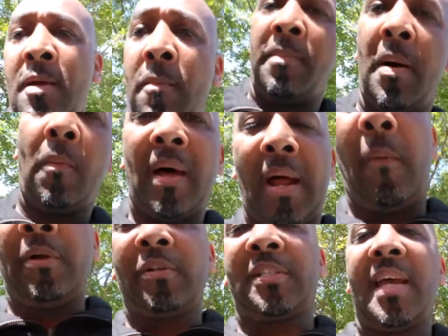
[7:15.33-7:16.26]
But what I
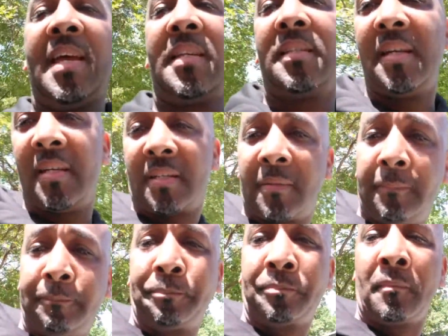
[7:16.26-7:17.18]
will say is this,
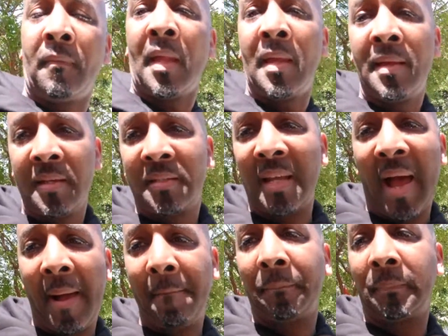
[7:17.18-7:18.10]
is that